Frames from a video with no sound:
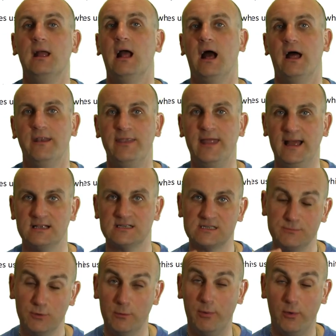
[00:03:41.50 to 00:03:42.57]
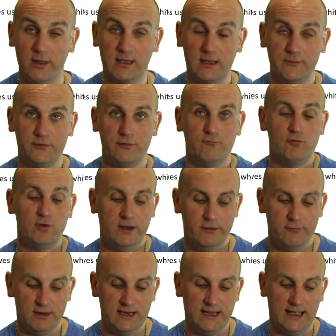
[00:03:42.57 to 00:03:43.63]
And that small point comes in really,
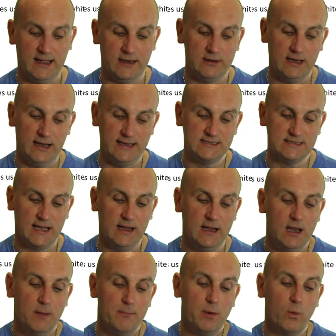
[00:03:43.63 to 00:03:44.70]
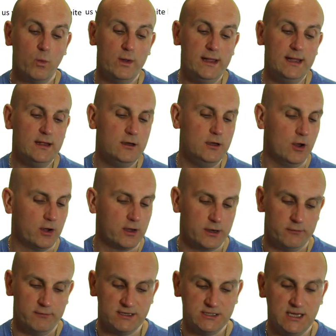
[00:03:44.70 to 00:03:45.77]
really handy later. But we're not going
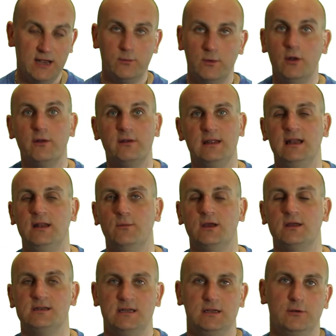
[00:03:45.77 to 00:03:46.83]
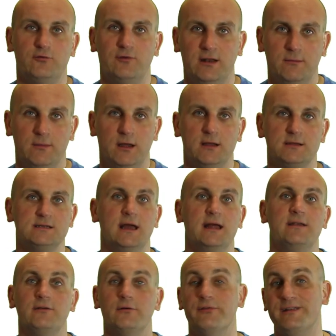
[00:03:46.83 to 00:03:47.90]
to rush ahead. We're not dealing with continuous random data
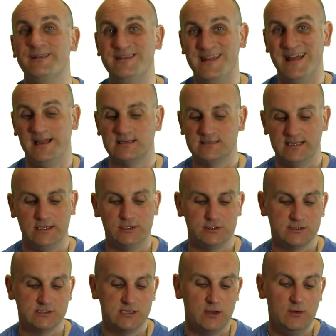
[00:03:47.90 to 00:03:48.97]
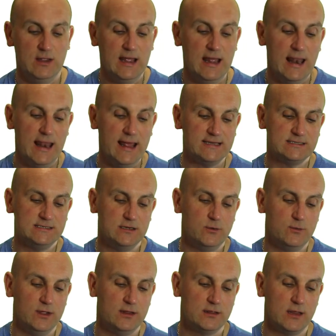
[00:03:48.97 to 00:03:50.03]
until the next section. So let's deal
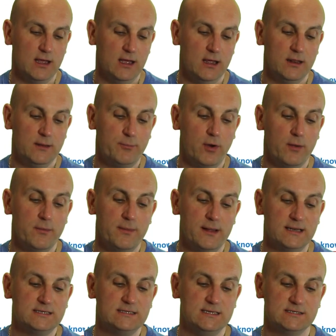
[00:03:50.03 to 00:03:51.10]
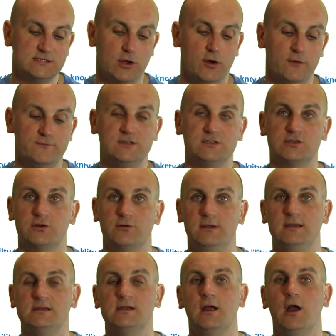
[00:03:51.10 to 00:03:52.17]
with uh, the probabilities of
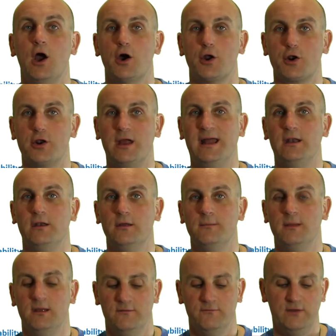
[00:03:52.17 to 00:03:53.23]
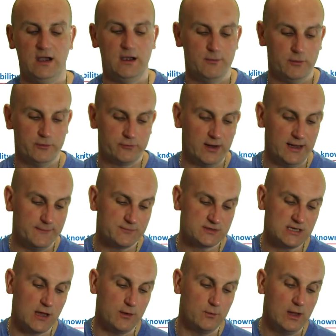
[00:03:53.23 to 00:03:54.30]
discrete random variables. Right,
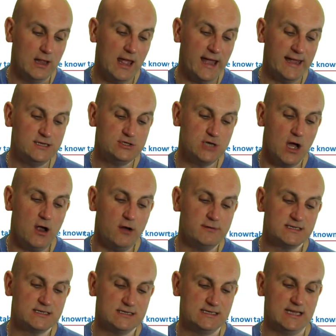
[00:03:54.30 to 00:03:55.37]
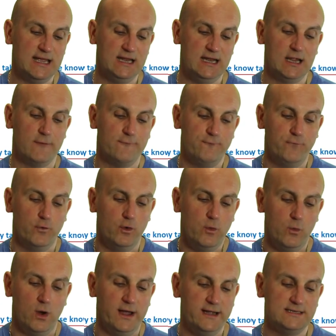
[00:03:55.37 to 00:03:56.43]
so a jar is containing four
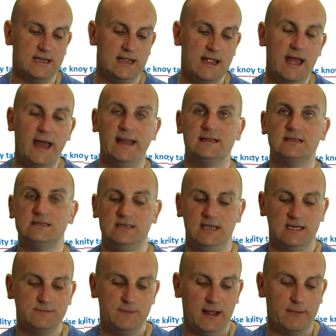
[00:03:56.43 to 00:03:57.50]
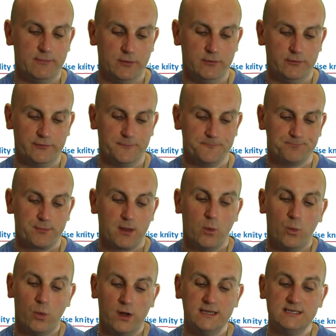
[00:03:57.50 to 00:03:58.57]
white and six black balls.
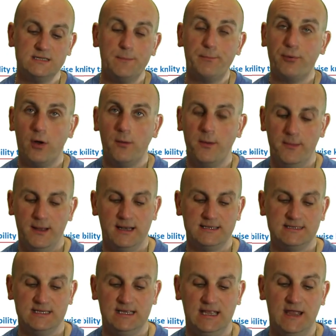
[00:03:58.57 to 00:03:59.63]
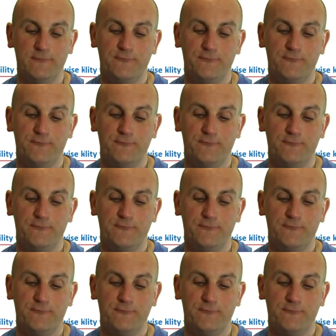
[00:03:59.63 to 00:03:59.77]
What is the probability if